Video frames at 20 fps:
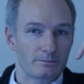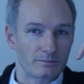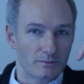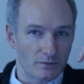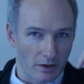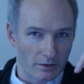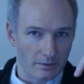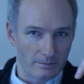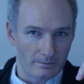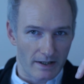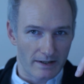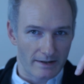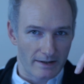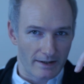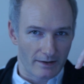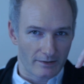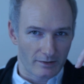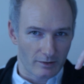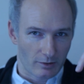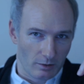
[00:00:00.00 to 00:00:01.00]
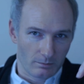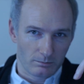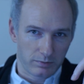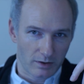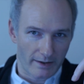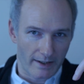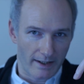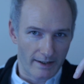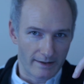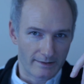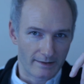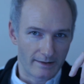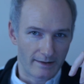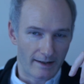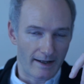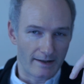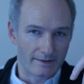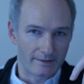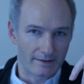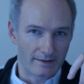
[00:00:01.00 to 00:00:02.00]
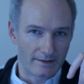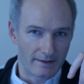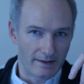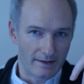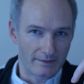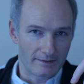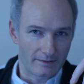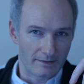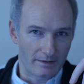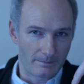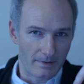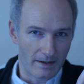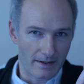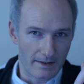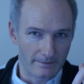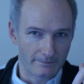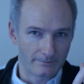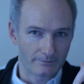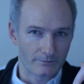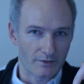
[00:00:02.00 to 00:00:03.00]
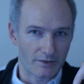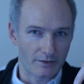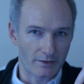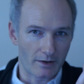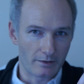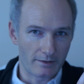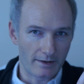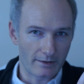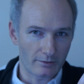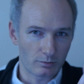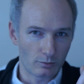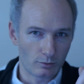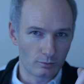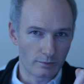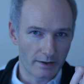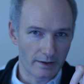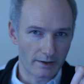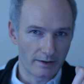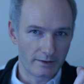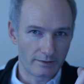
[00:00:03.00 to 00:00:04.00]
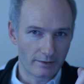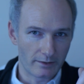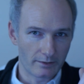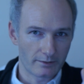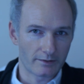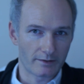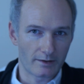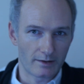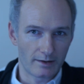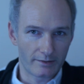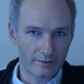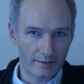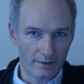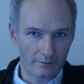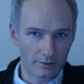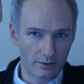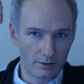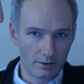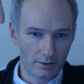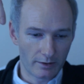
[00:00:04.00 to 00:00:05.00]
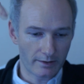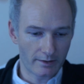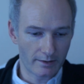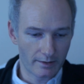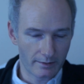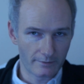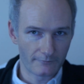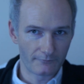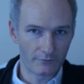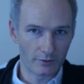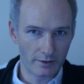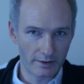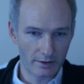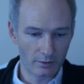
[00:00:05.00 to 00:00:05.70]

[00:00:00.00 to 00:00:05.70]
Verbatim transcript: Don't make it as complicated as it needs to be. So that's what we're going to do. So let's have a look very